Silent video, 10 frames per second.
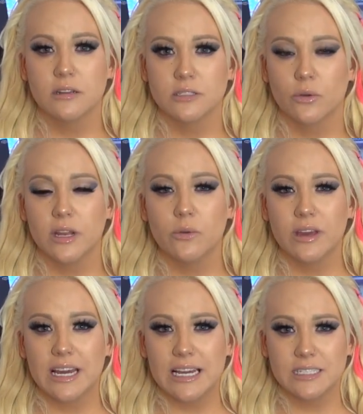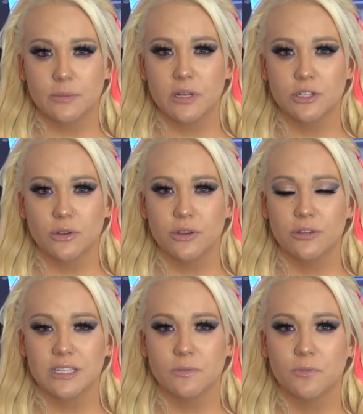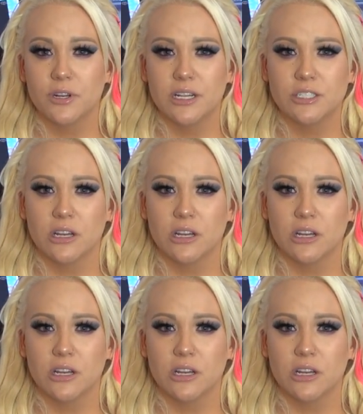So anyway guys, I'm gonna show you this footage